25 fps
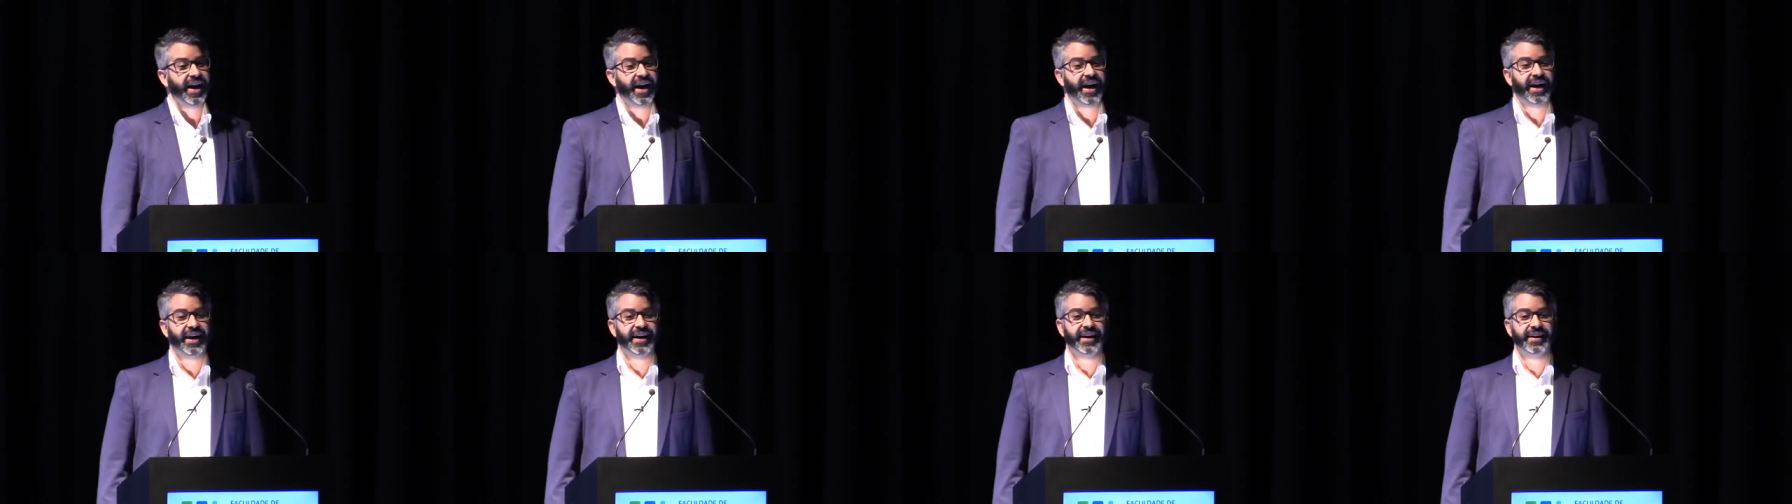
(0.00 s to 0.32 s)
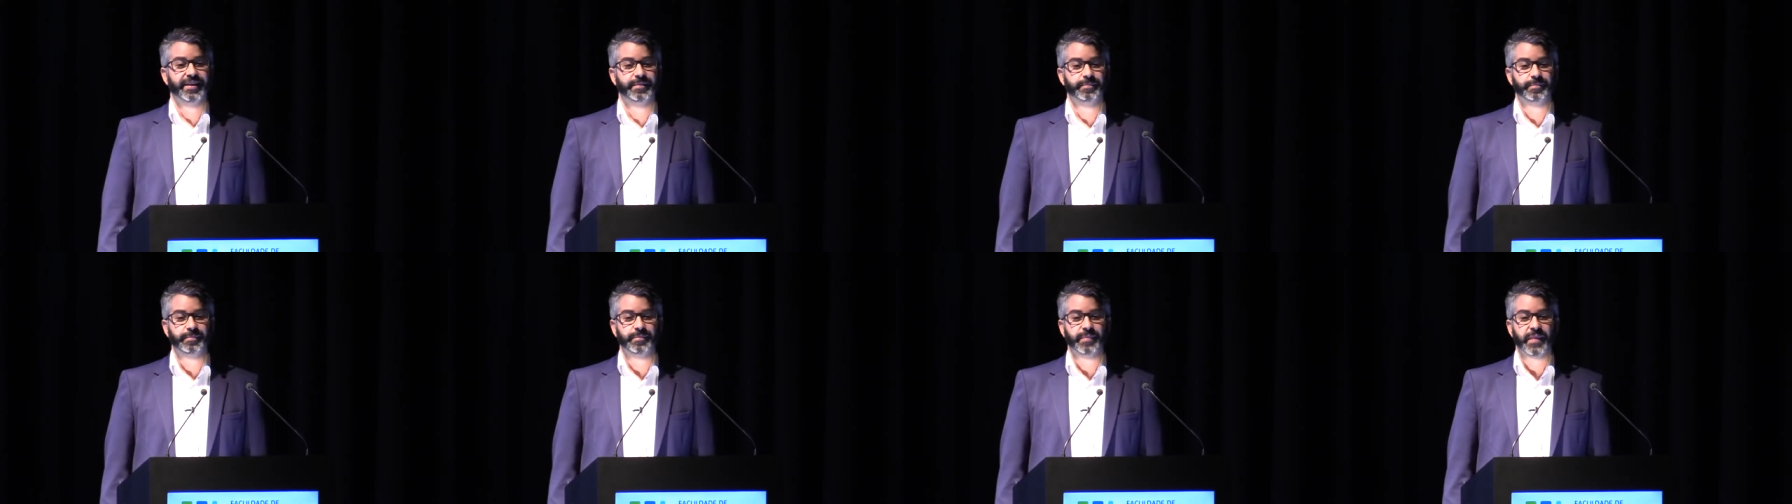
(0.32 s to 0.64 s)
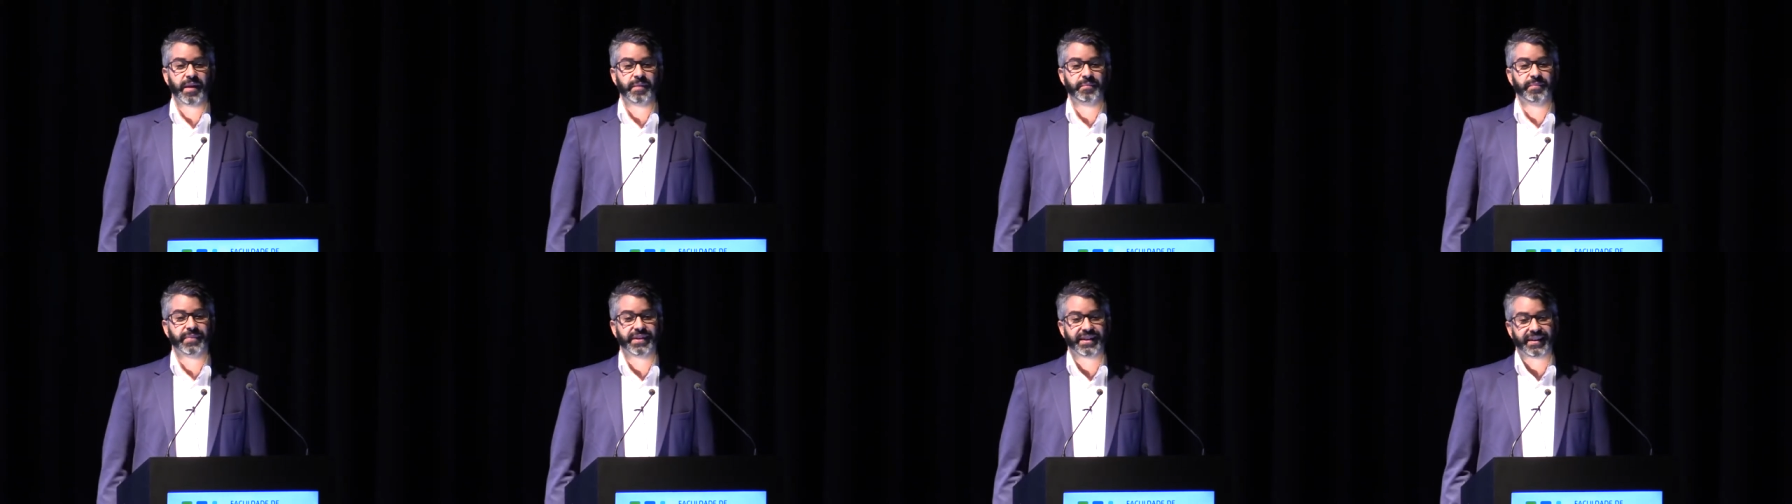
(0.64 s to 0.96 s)

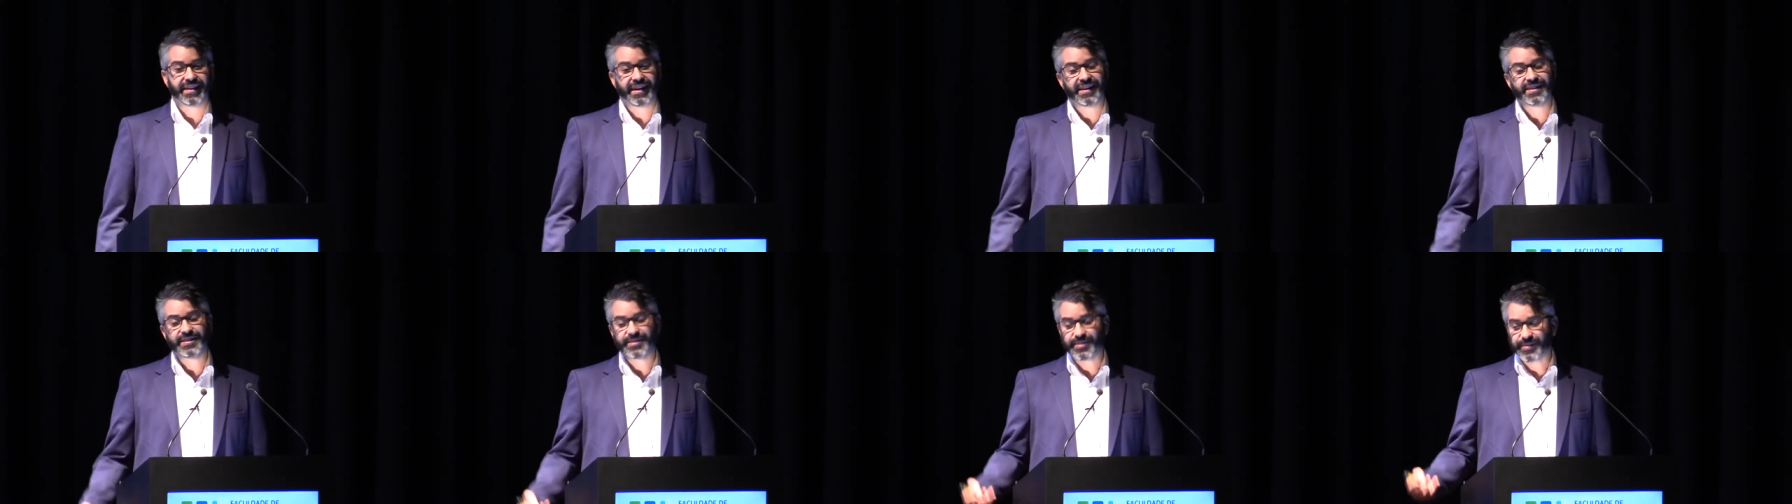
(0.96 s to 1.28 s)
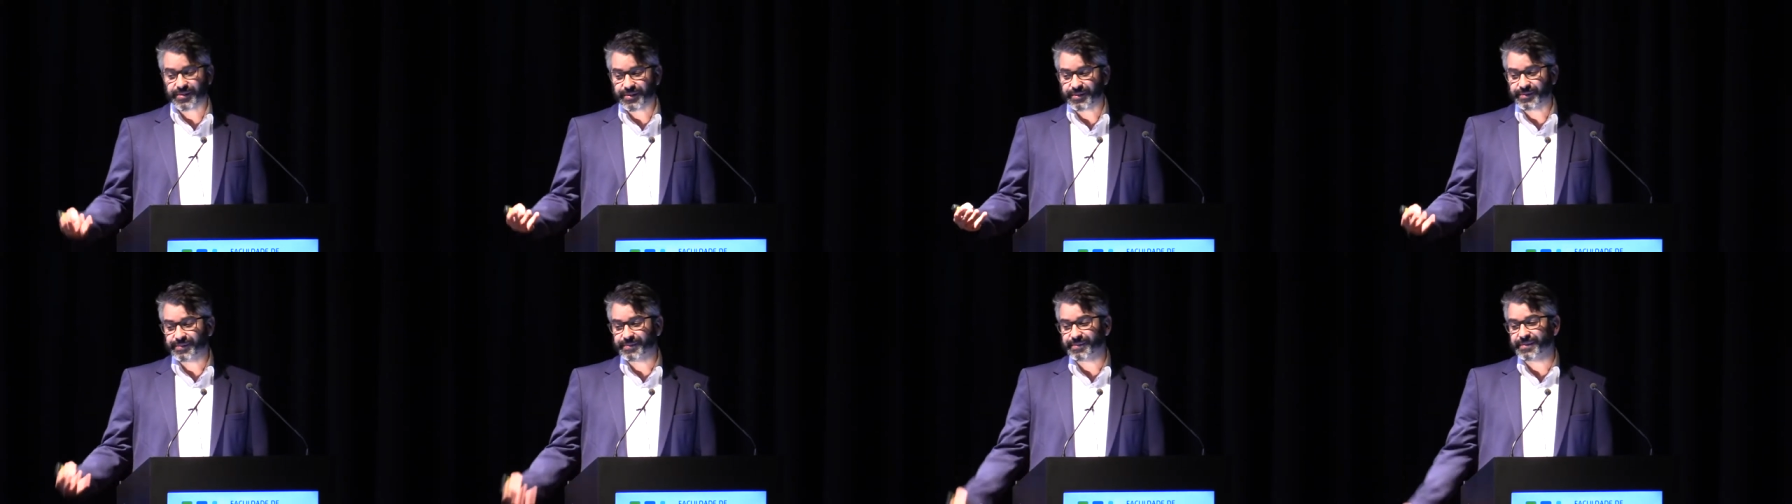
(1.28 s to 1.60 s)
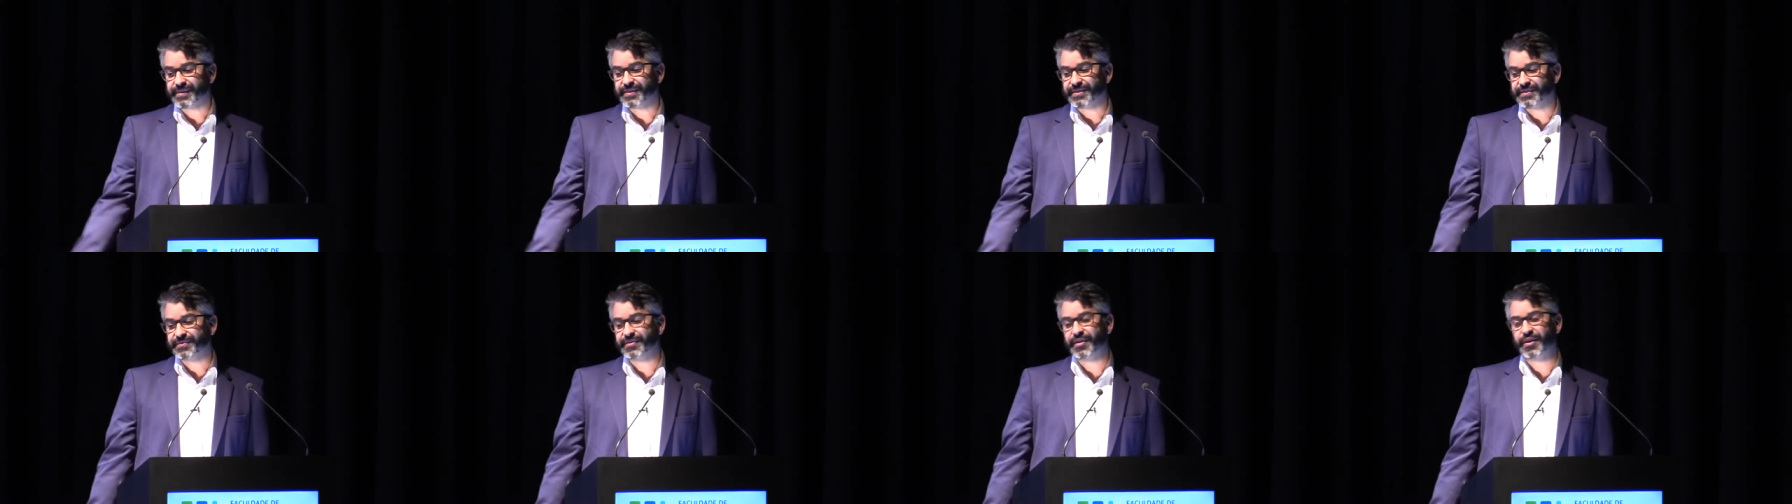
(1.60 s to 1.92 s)
But also,
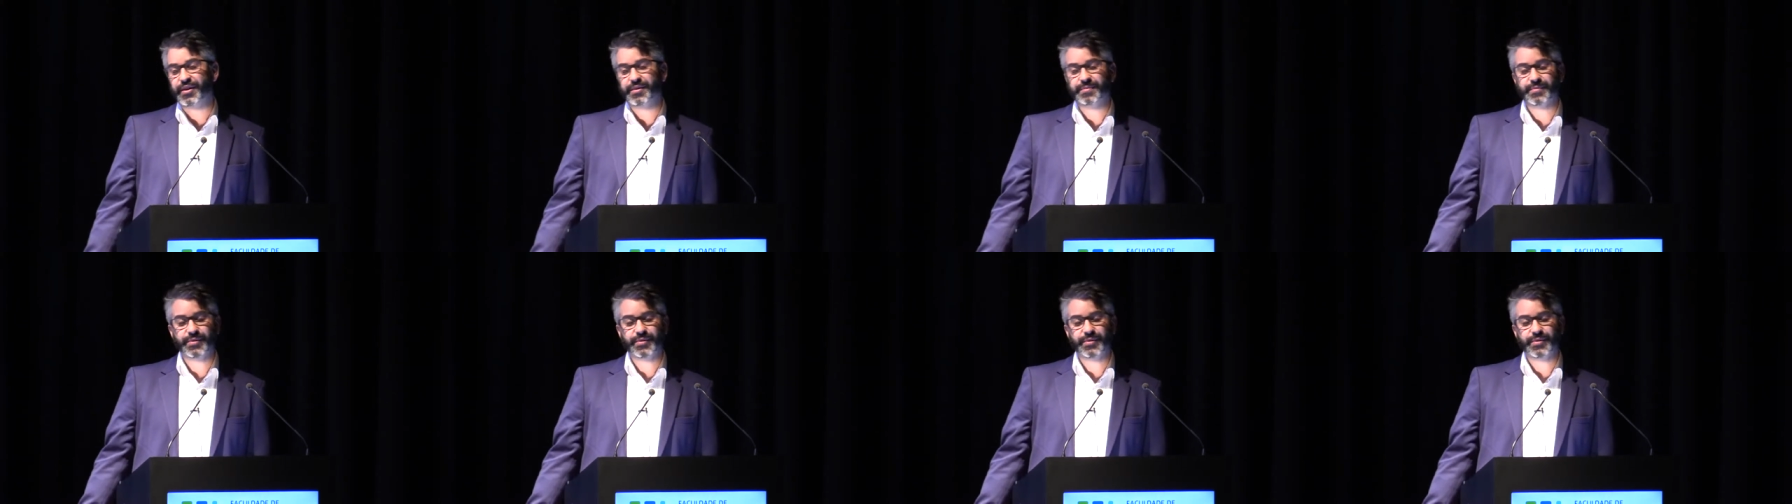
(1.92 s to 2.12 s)
it's a very